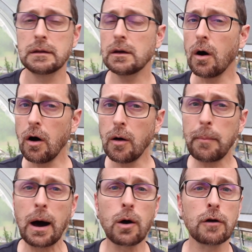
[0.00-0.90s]
The all
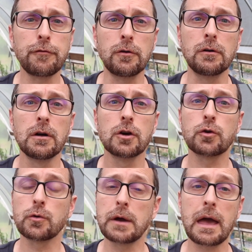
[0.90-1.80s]
powerful
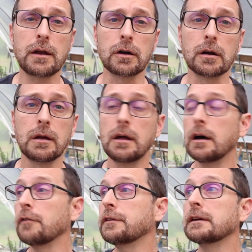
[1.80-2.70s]
creator
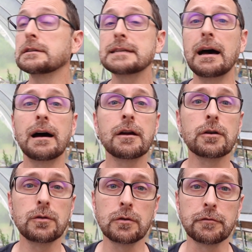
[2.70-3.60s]
of the
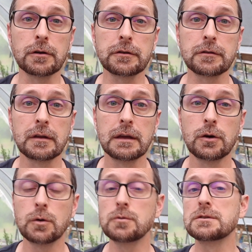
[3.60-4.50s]
entire universe,
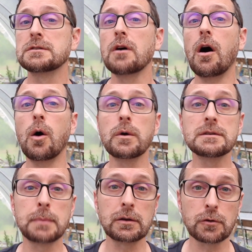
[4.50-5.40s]
who's
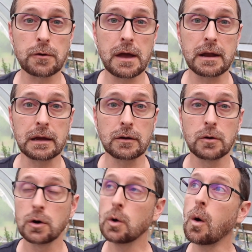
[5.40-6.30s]
always been creating,
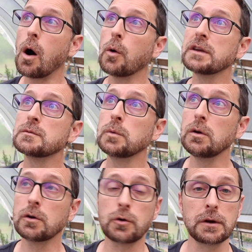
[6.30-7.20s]
who always
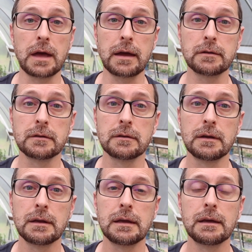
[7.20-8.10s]
will create,
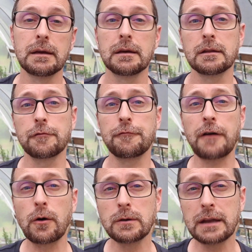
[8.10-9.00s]
the
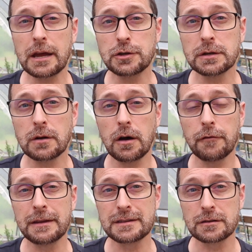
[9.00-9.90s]
foundation
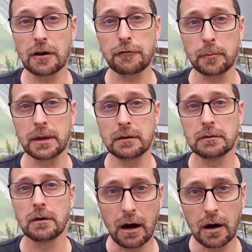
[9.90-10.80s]
of his government
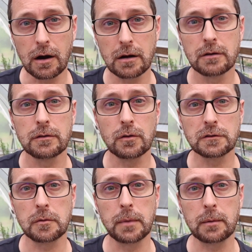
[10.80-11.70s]
are
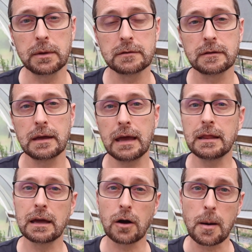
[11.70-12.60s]
those commandments,
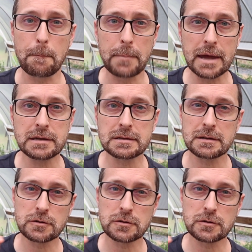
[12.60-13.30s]
and they are based